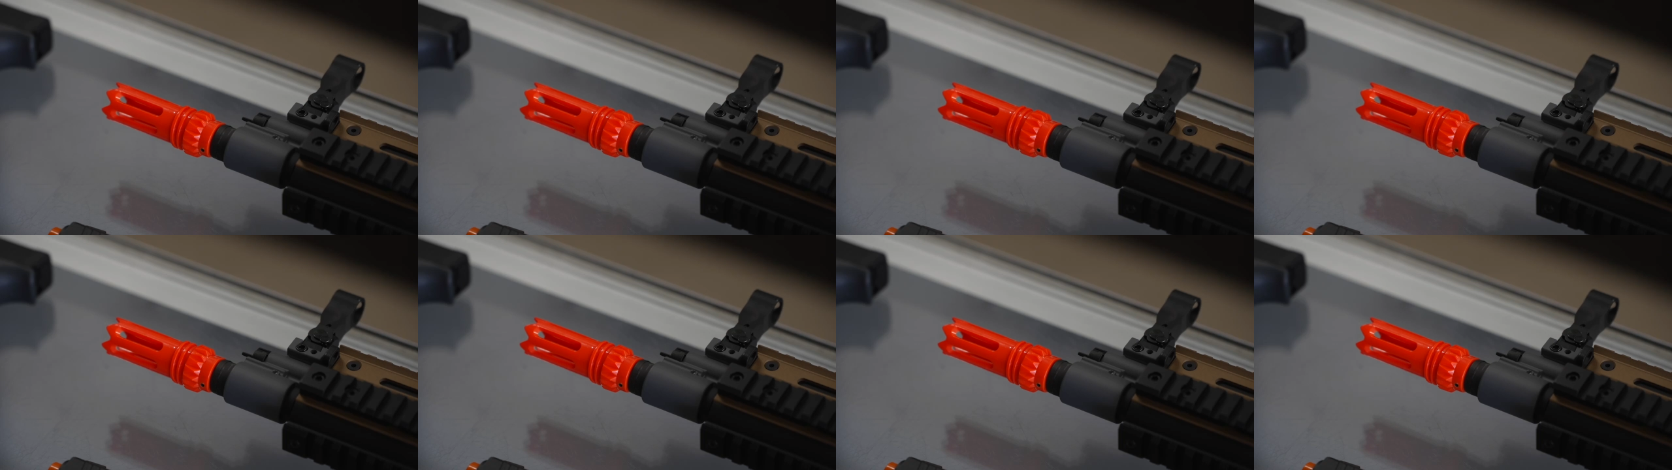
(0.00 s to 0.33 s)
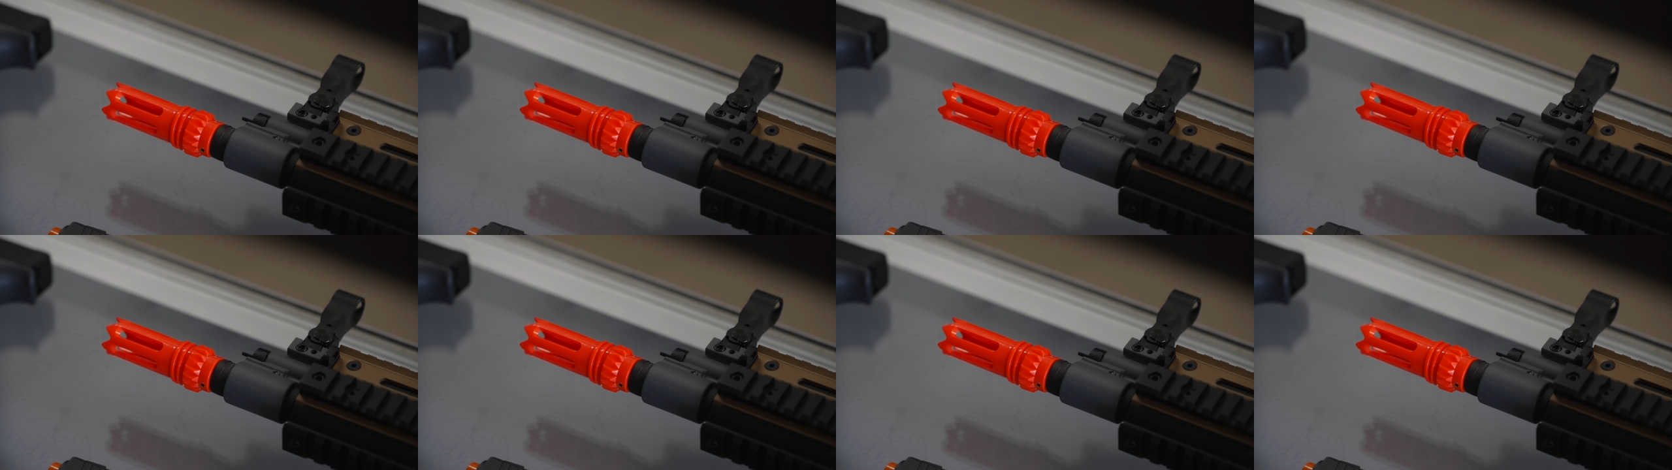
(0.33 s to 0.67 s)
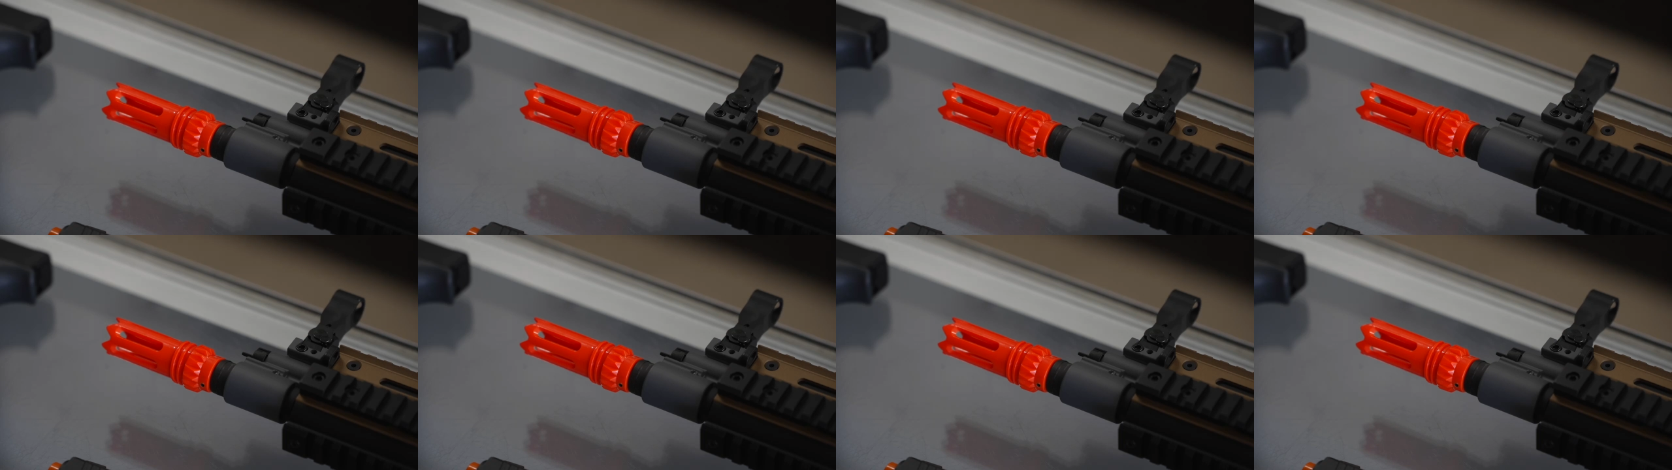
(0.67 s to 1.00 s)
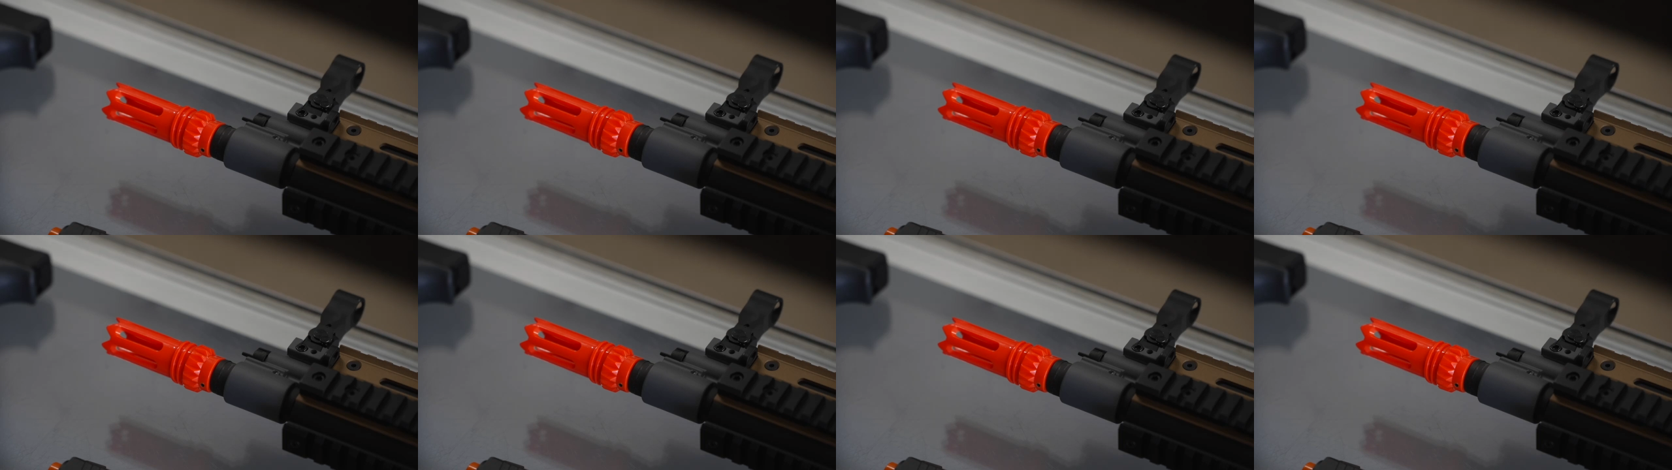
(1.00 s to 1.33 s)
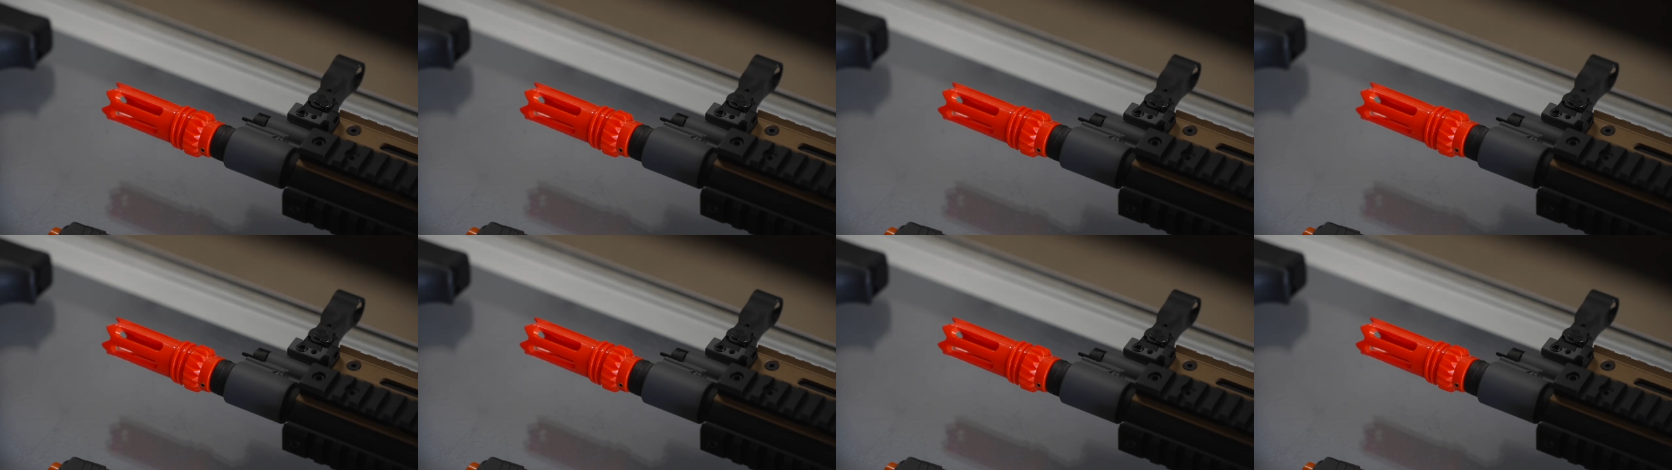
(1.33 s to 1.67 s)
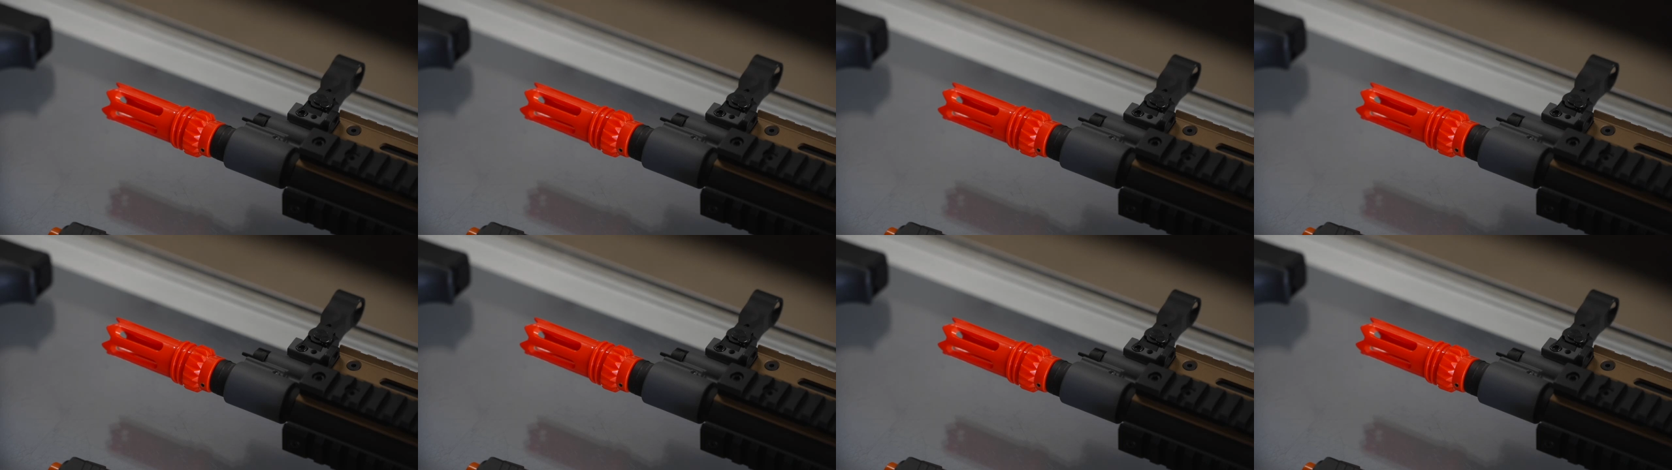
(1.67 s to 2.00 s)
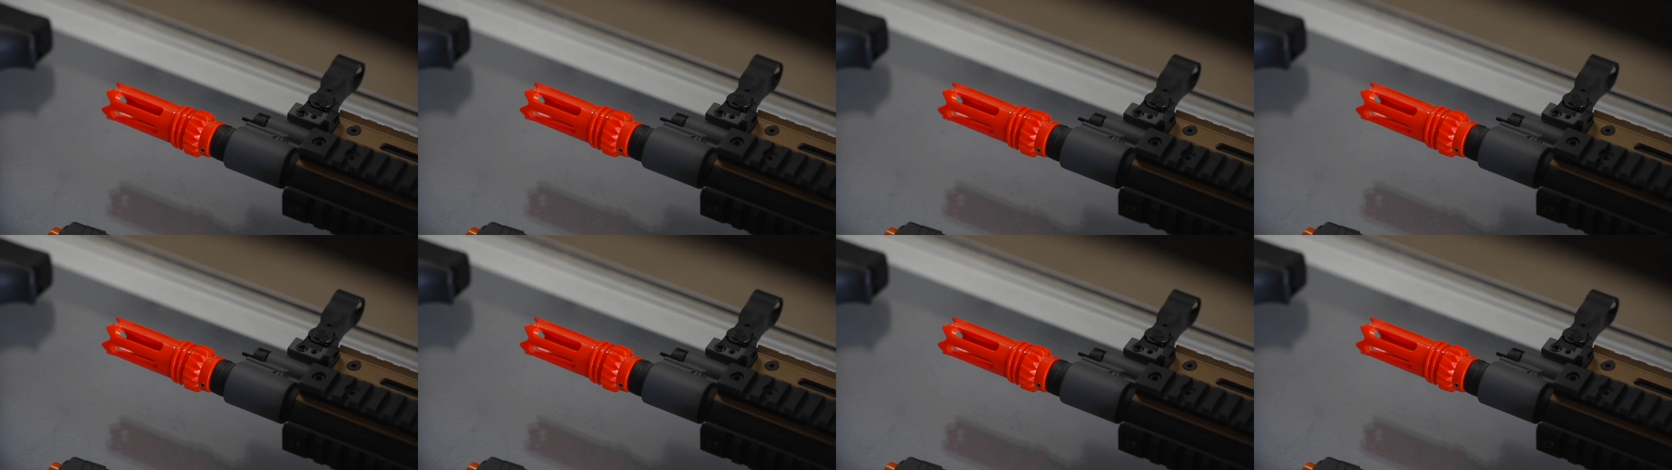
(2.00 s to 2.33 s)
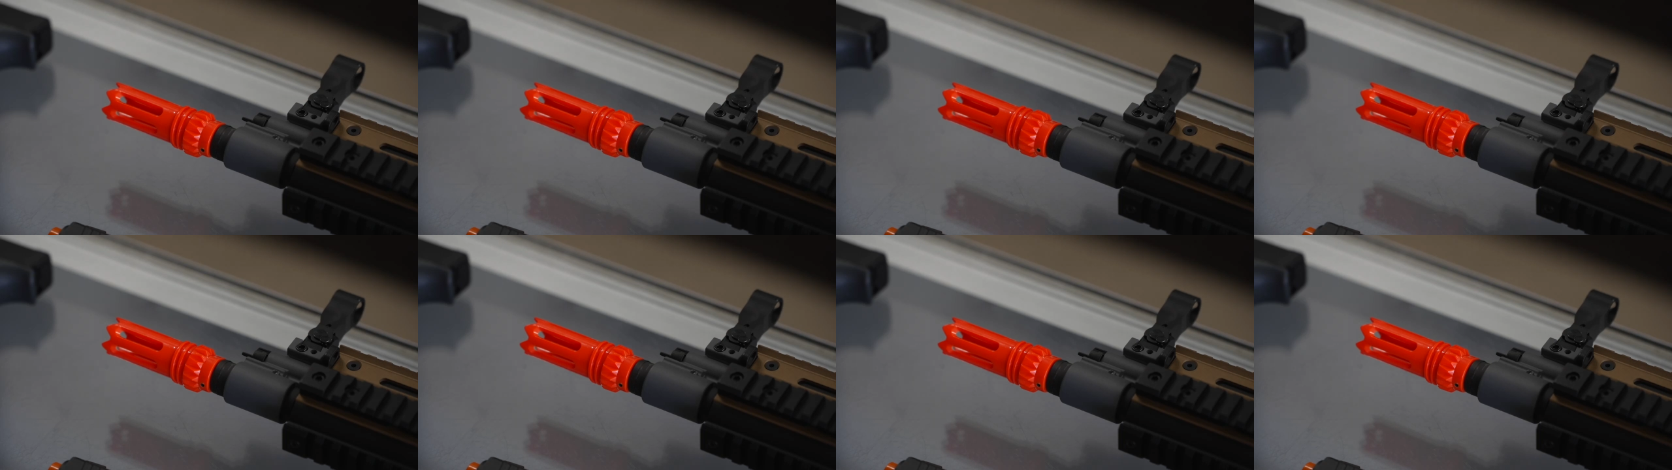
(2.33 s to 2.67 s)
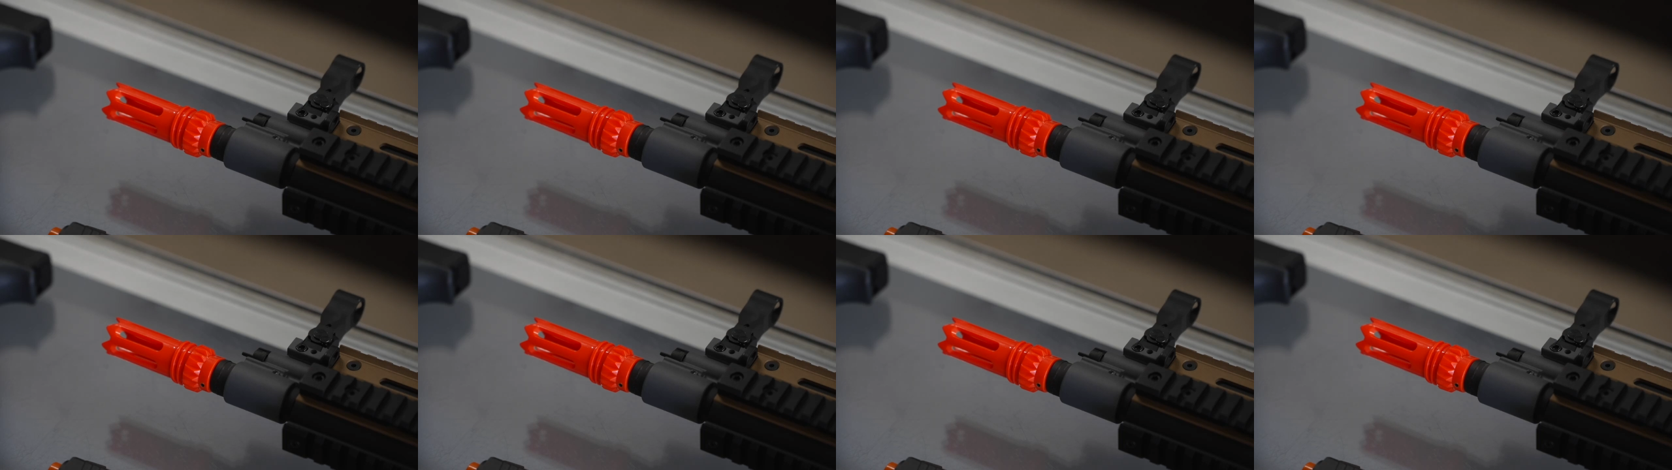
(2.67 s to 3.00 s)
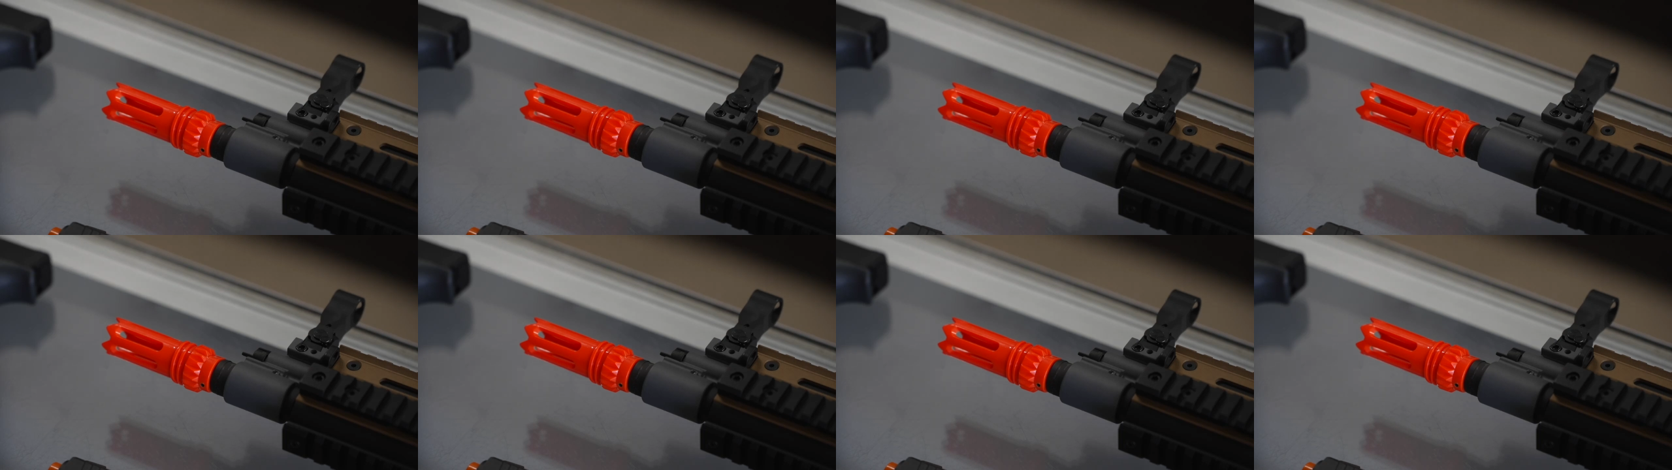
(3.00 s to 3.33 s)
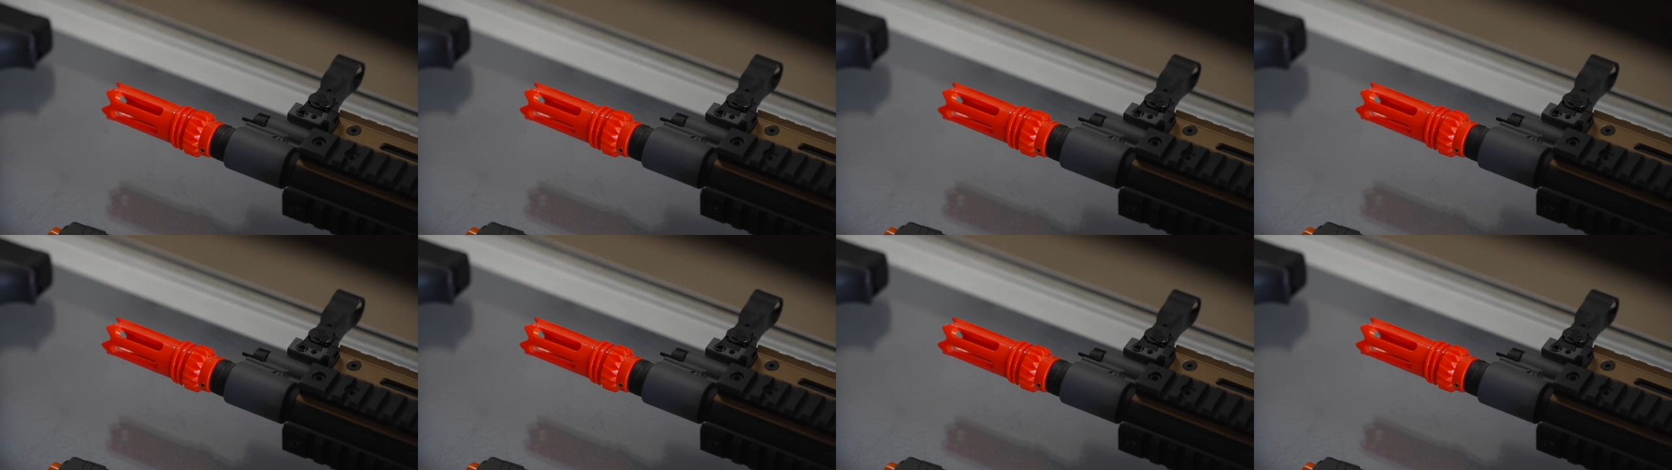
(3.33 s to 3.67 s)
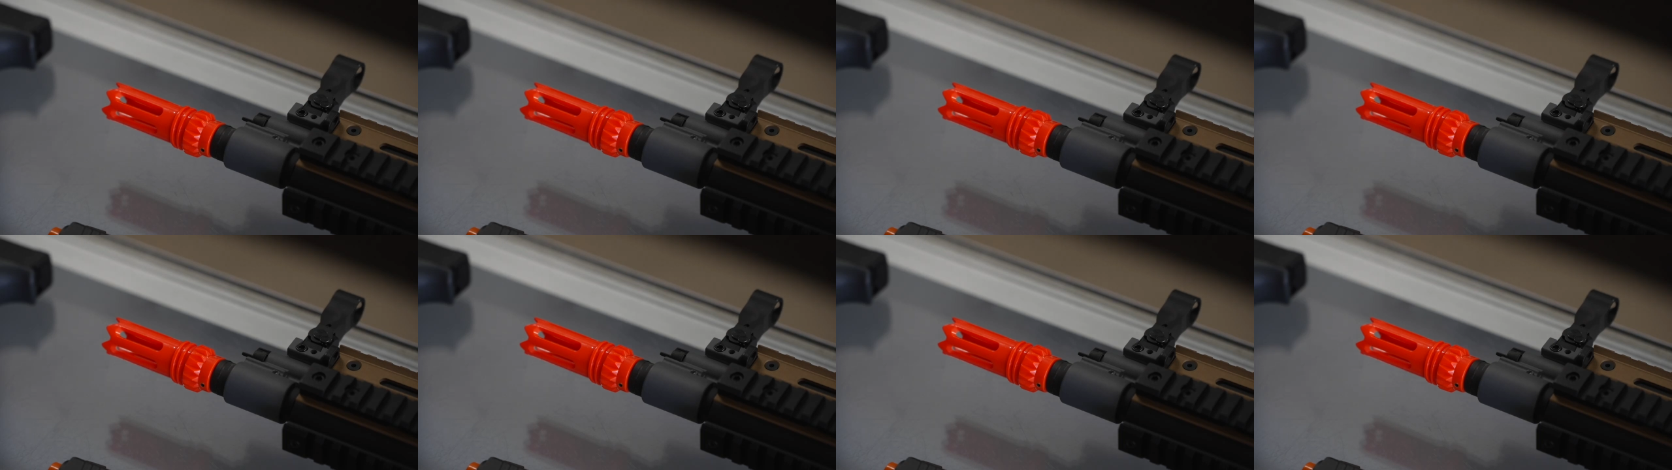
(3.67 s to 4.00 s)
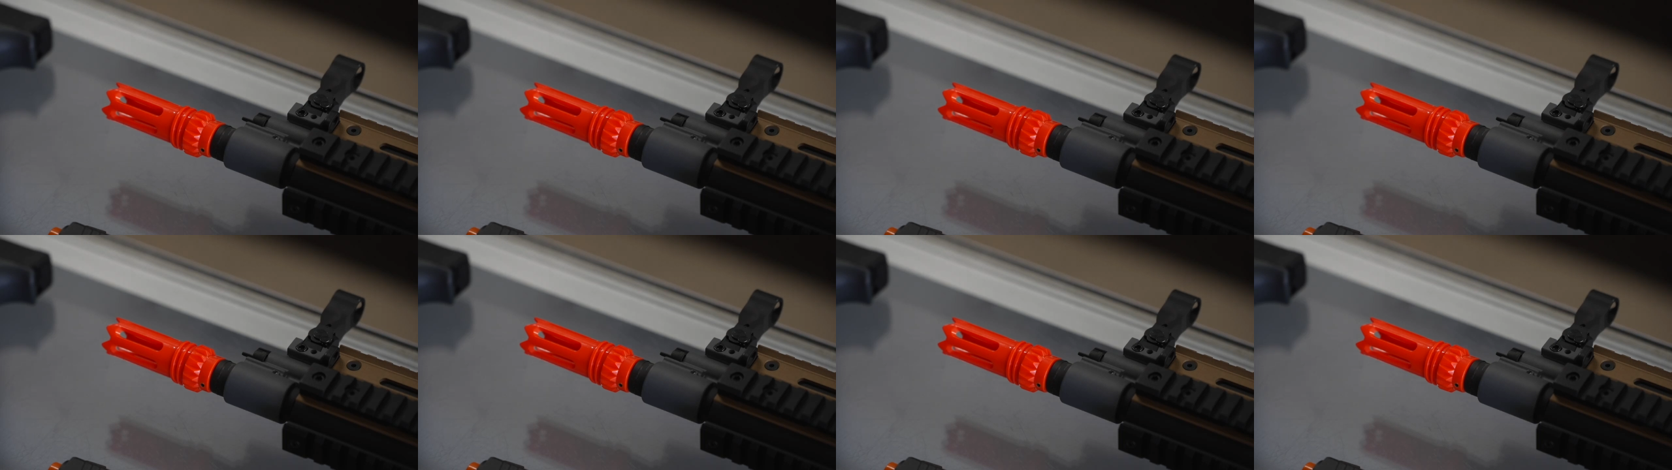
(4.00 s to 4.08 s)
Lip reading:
(no speaker visible)